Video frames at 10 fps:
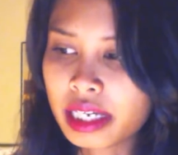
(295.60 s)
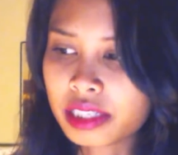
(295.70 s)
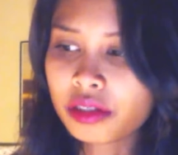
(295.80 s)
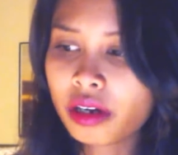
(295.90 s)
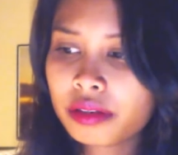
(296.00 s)

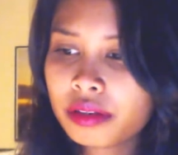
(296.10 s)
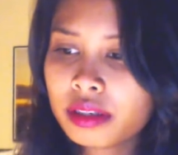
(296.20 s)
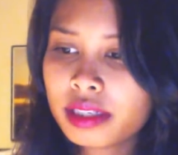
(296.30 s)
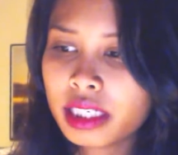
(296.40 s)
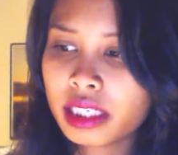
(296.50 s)
does not
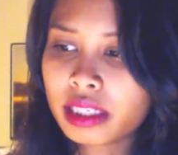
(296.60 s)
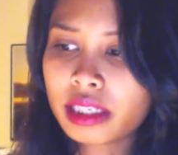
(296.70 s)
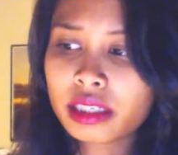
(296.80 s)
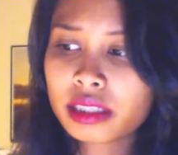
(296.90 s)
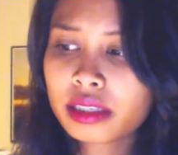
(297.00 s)

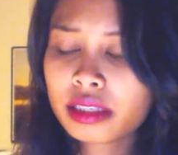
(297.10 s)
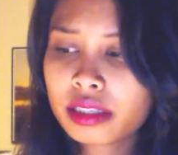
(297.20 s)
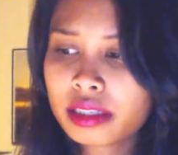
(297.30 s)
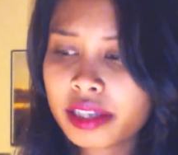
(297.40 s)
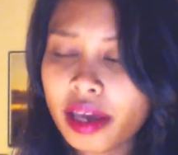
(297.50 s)

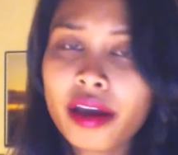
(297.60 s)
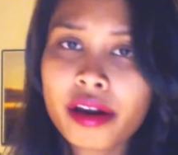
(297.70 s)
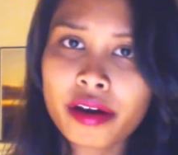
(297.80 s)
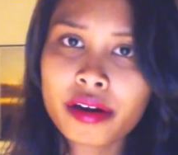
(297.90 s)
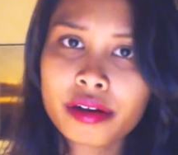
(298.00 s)

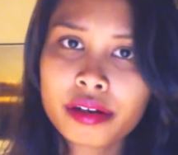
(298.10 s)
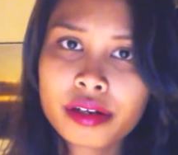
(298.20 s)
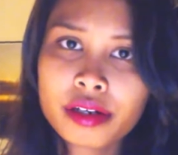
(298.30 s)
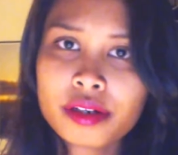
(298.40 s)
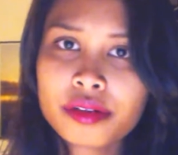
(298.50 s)
care
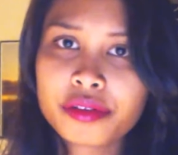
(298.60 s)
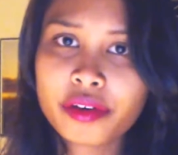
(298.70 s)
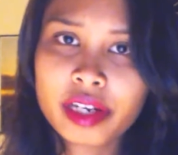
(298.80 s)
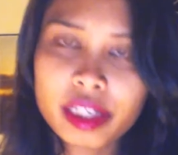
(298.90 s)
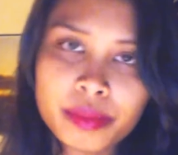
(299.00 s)

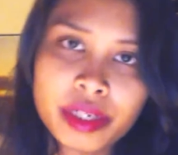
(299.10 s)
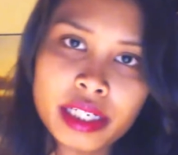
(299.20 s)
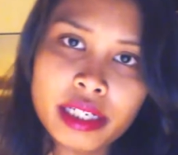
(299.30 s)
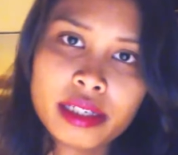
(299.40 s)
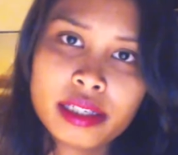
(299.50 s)
for
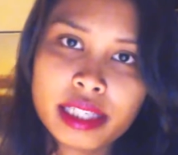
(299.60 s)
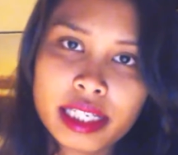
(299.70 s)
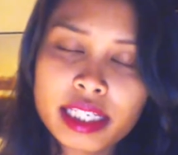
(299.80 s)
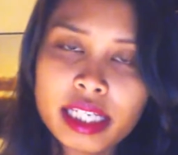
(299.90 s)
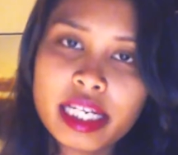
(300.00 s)
anybody.
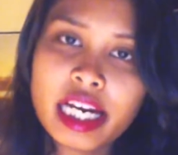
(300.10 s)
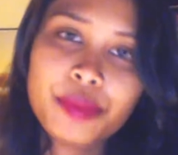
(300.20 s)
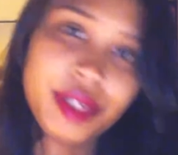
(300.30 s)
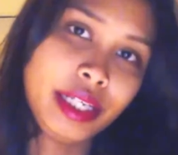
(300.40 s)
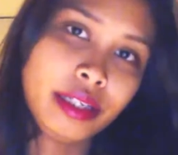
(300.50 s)
they say
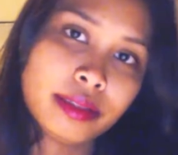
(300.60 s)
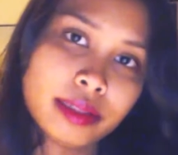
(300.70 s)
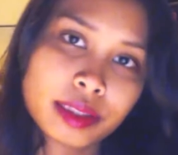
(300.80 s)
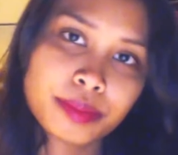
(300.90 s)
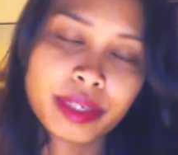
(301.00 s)
time
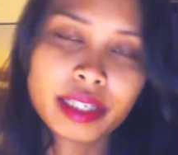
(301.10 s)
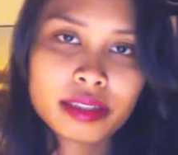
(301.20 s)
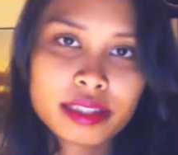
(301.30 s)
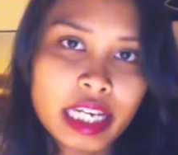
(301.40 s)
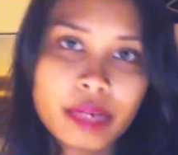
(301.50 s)
heals,
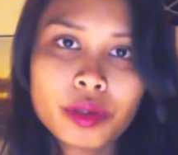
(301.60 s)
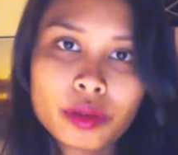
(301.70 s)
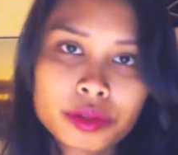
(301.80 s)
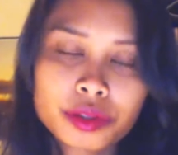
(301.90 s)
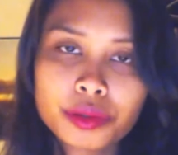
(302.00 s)
but time
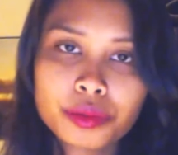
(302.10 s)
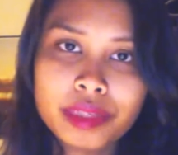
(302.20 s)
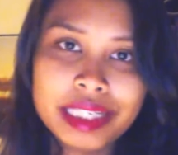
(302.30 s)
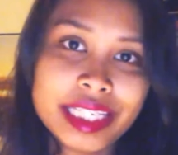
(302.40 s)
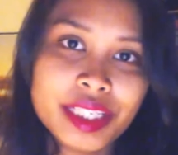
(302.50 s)
also
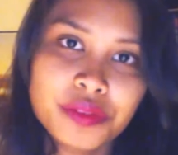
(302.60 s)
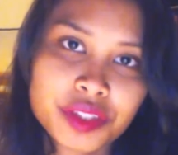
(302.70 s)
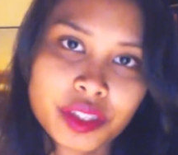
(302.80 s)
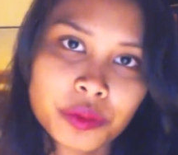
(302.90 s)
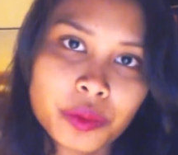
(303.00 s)

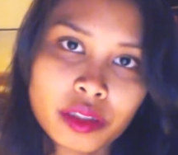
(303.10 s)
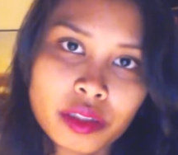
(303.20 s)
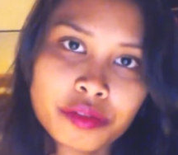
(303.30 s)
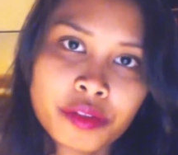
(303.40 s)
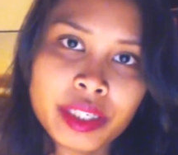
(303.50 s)
leaves as
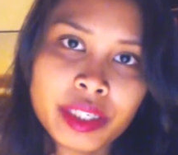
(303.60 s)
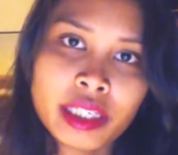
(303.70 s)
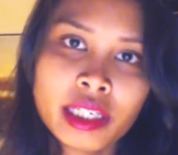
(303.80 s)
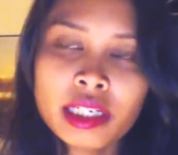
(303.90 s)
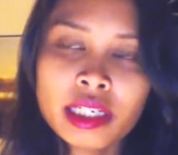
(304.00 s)
well for
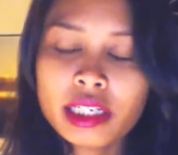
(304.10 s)
me.